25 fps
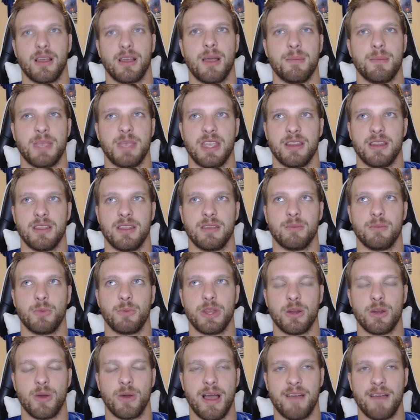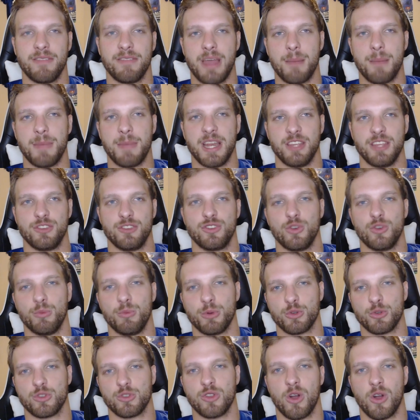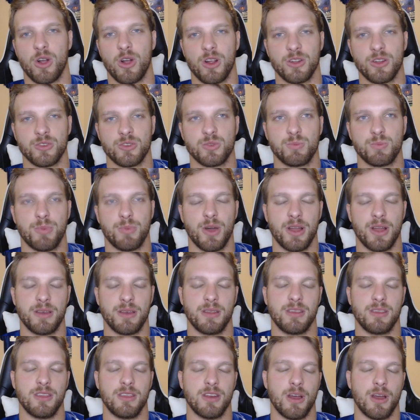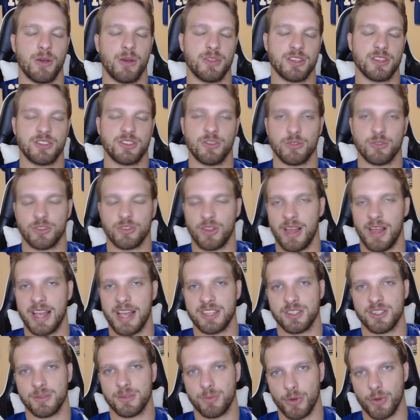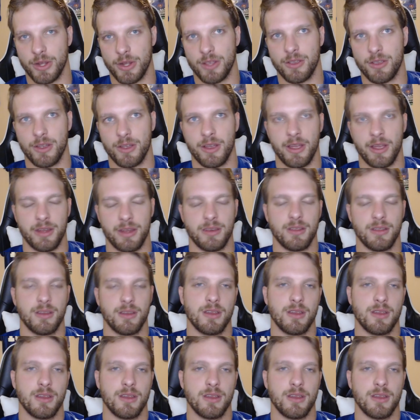I mean, we don't have that many superstars, but this year's class is pretty good.